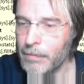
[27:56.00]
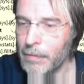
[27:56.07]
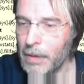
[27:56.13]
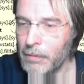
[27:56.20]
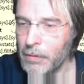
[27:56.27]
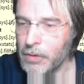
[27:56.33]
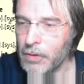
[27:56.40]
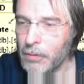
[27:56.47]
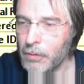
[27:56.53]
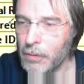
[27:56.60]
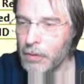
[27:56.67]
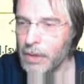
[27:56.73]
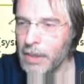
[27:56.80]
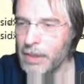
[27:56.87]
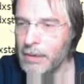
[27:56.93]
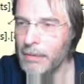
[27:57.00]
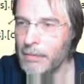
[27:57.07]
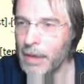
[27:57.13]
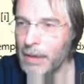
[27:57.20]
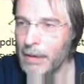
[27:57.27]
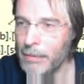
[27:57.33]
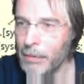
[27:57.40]
that was the wrong click,
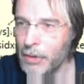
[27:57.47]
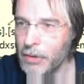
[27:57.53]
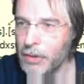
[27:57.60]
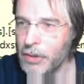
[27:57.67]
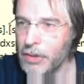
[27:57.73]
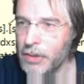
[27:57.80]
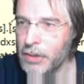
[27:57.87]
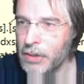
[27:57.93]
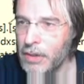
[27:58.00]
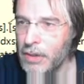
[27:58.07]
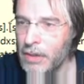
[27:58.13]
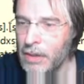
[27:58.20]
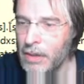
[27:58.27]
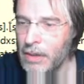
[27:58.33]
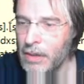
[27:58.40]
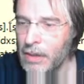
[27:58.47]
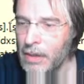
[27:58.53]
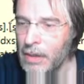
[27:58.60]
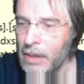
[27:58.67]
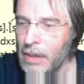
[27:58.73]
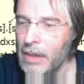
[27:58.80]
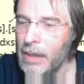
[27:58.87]
my apologies.
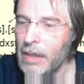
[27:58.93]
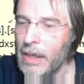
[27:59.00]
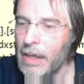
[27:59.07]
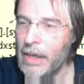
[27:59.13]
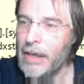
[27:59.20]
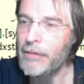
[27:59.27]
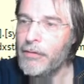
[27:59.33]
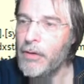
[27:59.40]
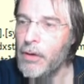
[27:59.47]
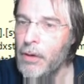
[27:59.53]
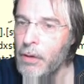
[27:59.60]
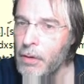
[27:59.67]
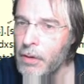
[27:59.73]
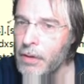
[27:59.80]
And if you look,